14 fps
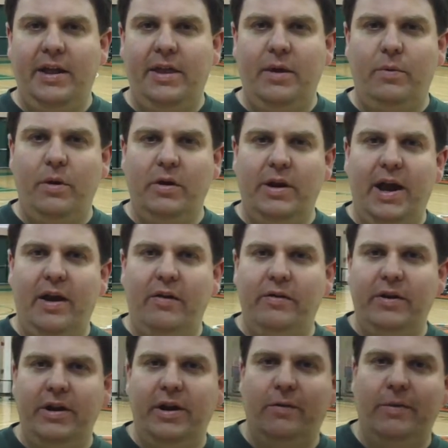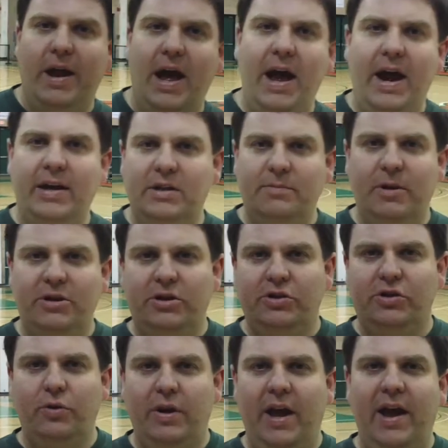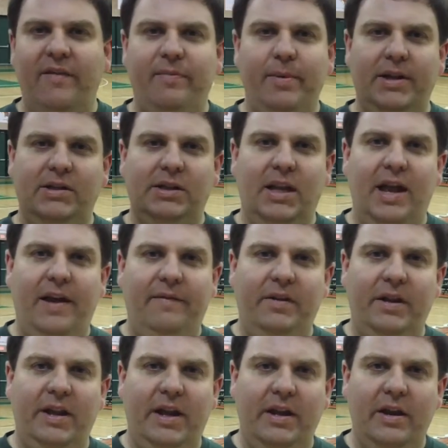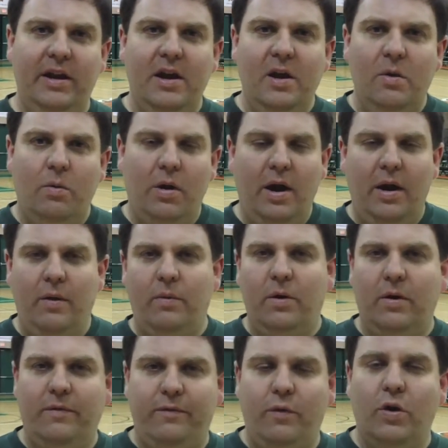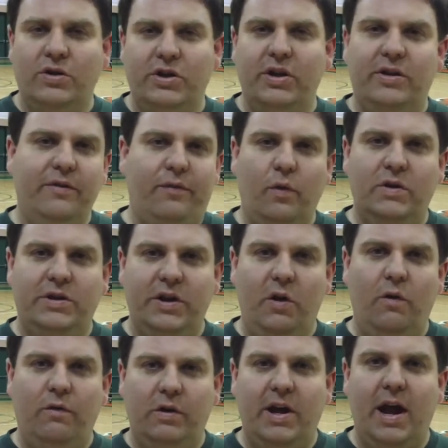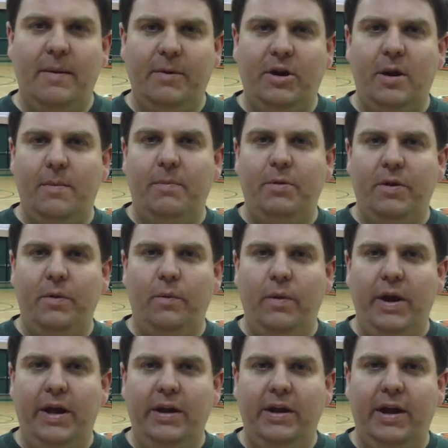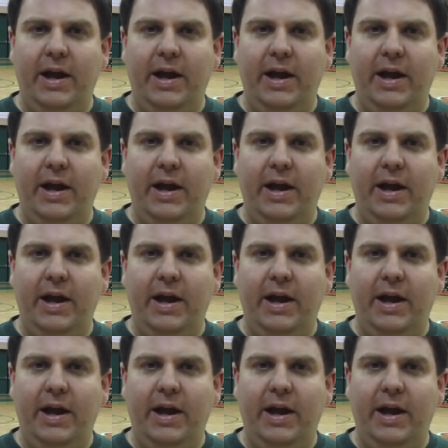I think we were down, you know, 9, as much as 2.5 minutes left, and then we're fortunate to force the overtime and come up with a win.